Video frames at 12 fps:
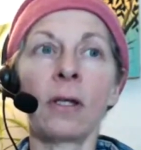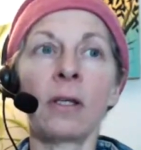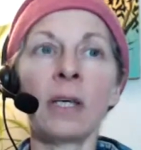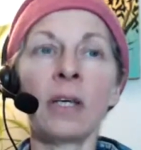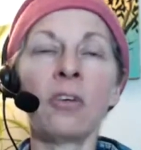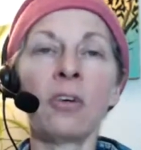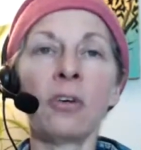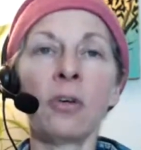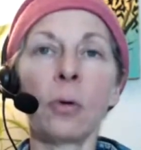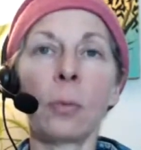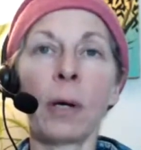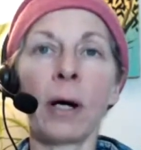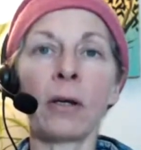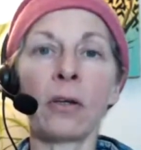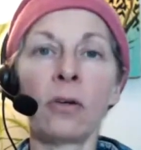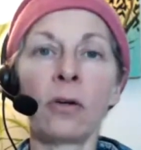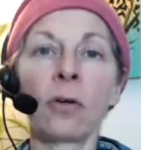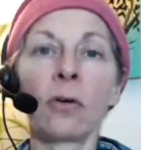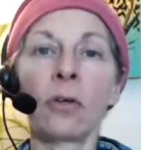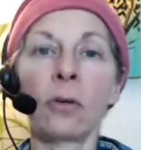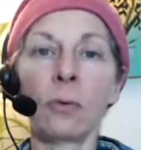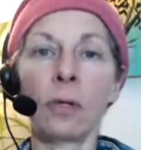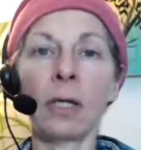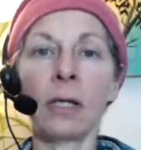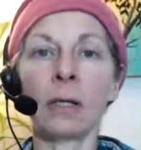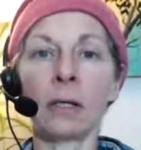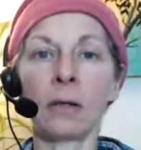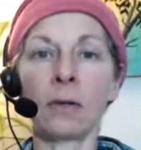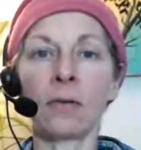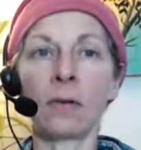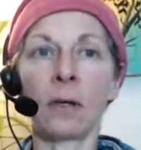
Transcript: teaching you about your uniqueness